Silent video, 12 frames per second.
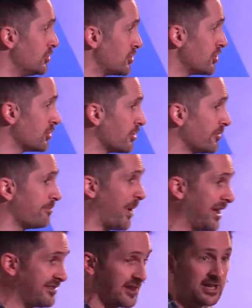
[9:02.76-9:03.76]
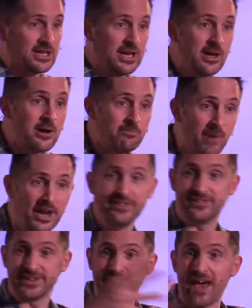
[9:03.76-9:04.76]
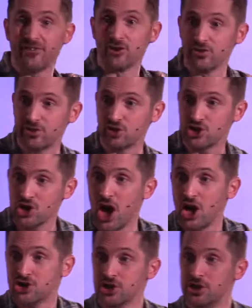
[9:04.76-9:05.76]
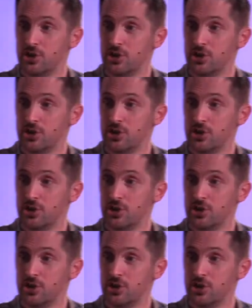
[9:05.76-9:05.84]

you took basically money together as a church,